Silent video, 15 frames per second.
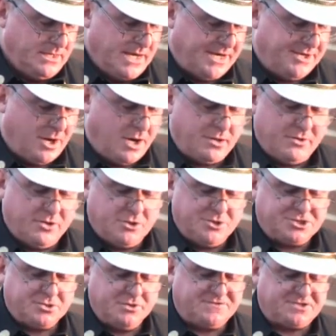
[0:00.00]
and honor
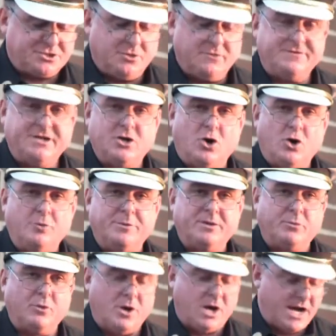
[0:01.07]
those who have served at home and
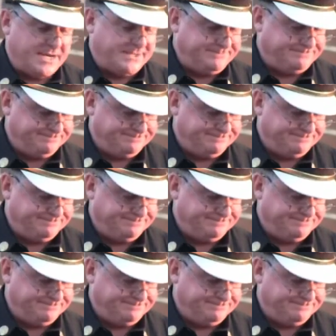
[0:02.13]
abroad